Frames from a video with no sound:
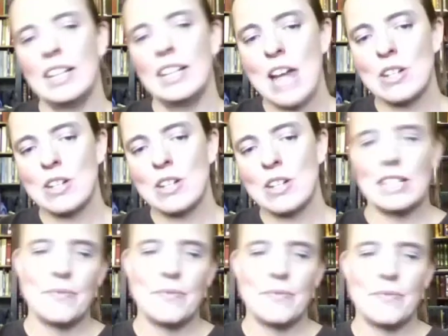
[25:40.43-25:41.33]

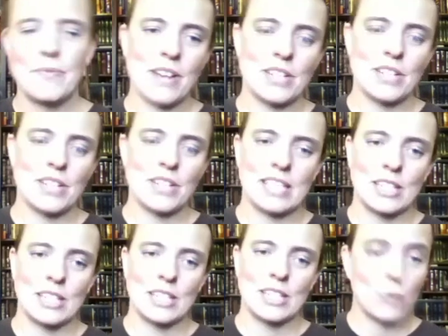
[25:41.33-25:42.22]
energy, energy.
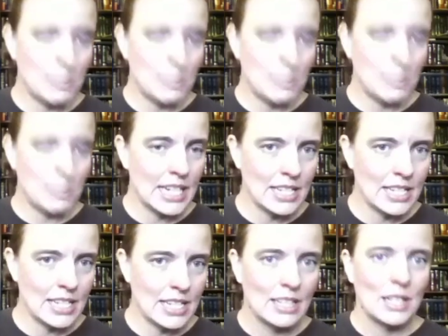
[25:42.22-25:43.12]
It's a
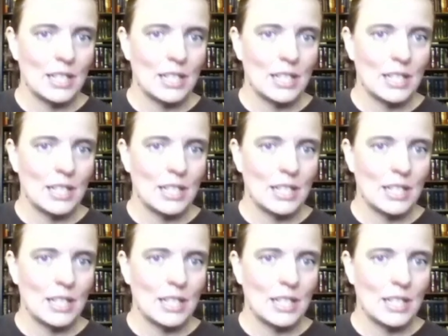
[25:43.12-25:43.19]
repeat,